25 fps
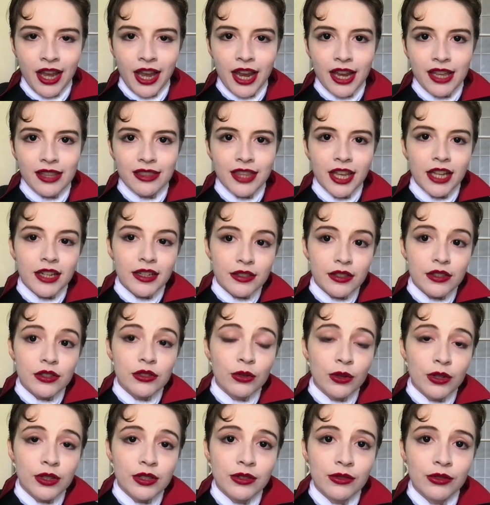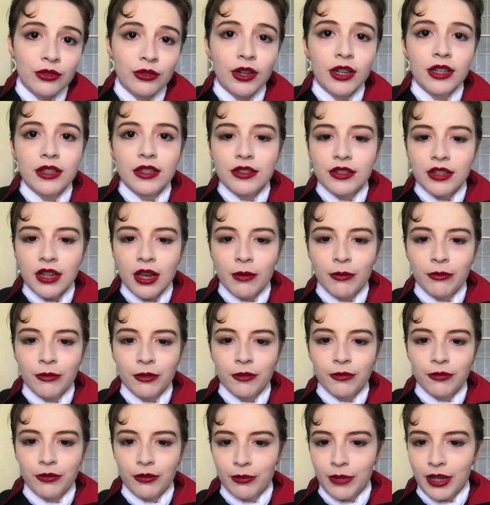And that is a source of great
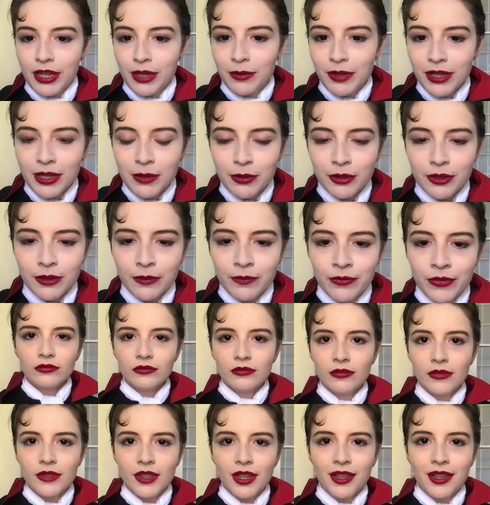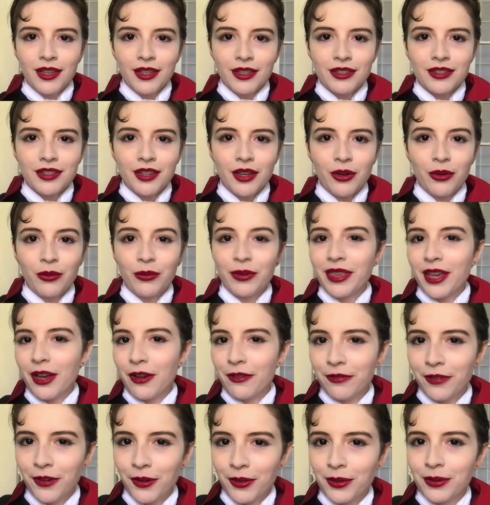discomfort for many people. So, without
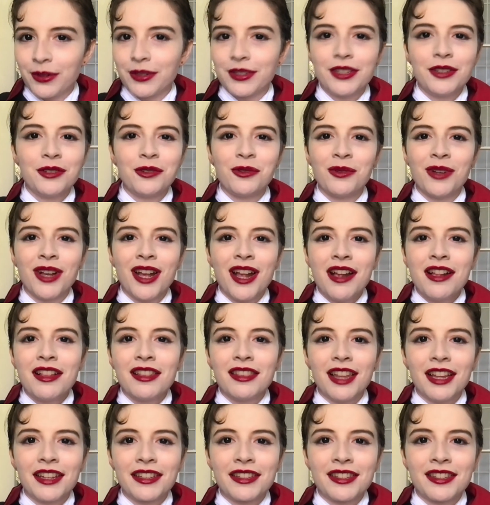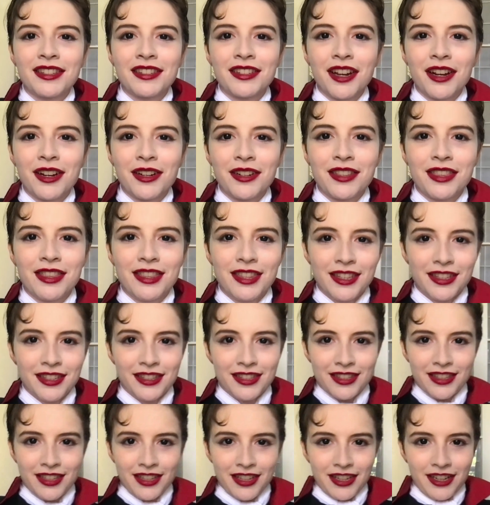further ado, let's start
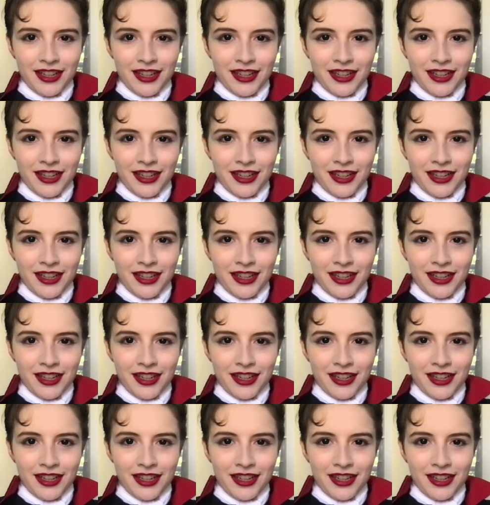this